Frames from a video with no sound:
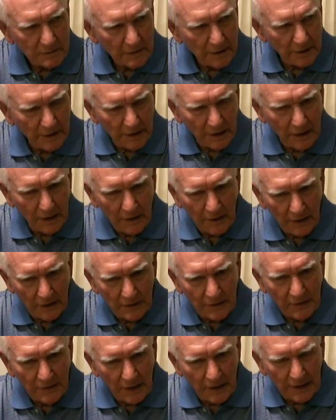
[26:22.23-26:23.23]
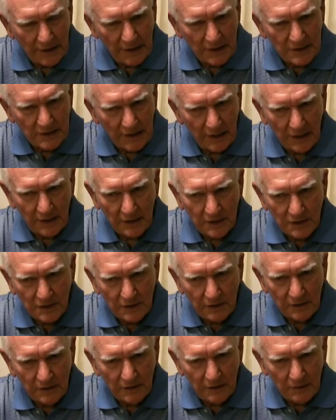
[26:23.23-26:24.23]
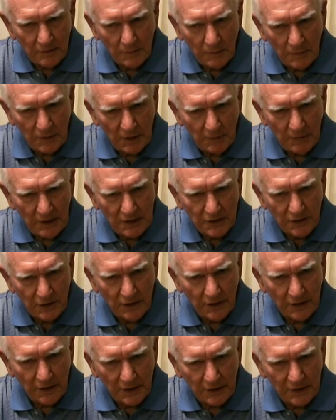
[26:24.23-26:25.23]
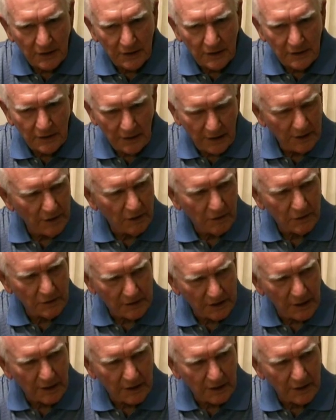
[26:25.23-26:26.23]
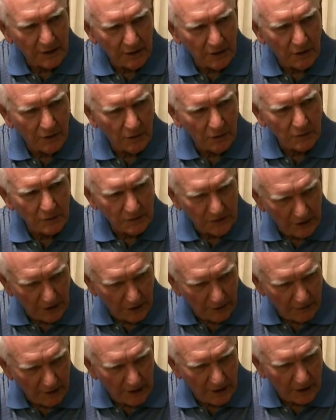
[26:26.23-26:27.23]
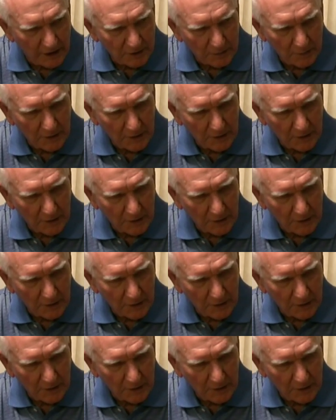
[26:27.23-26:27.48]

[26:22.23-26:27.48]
And I, and I guess that is to be sure that they know exactly, you know, their rounds